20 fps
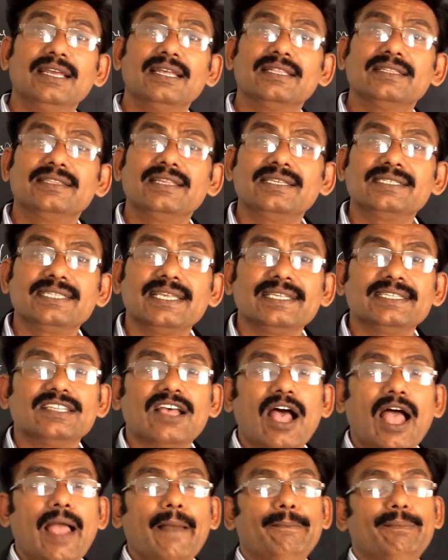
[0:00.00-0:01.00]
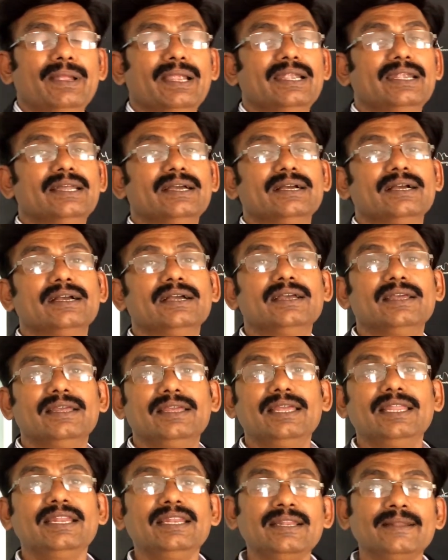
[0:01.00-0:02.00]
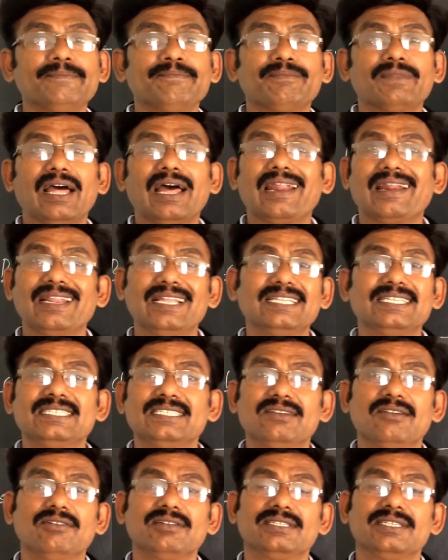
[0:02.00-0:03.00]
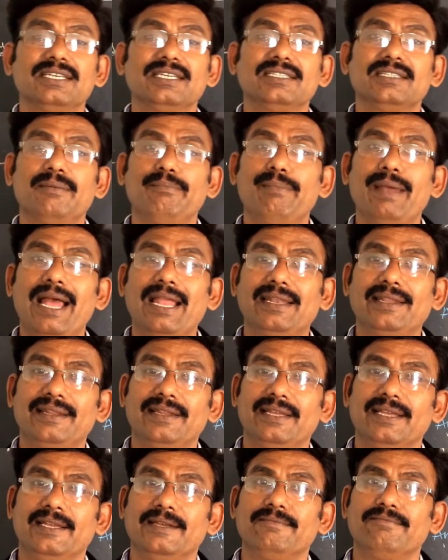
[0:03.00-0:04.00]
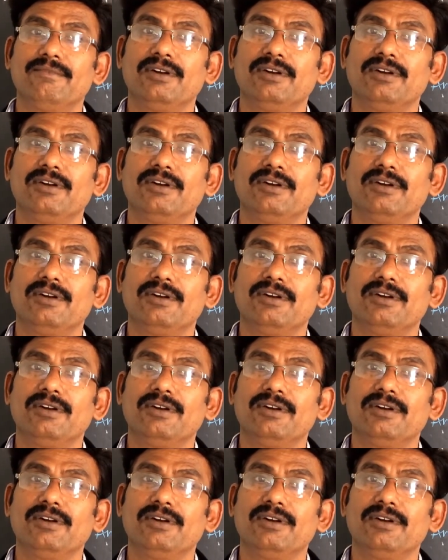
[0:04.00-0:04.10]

This is happened in recharging the battery.